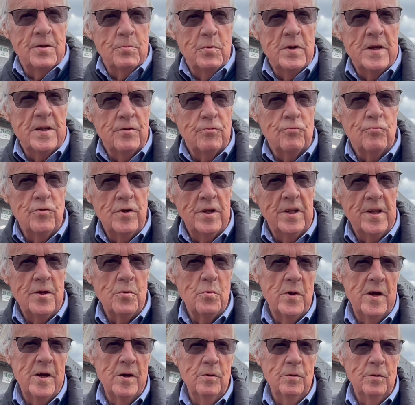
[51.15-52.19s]
went really
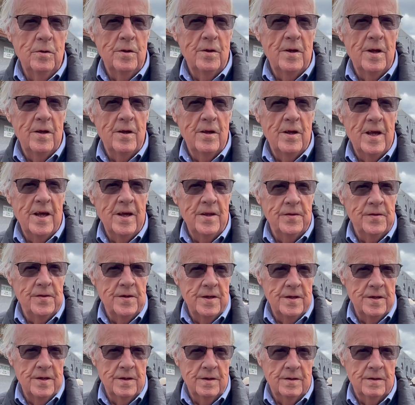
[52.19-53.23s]
well at
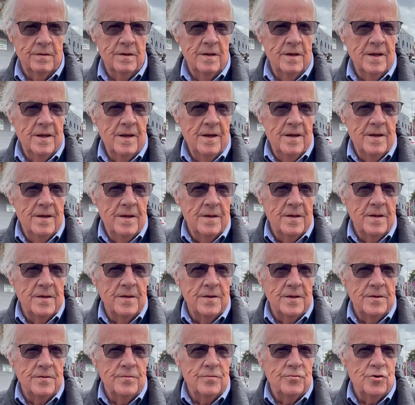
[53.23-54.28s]
the
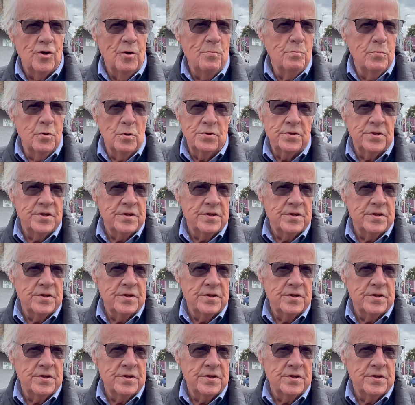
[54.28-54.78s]
jumbo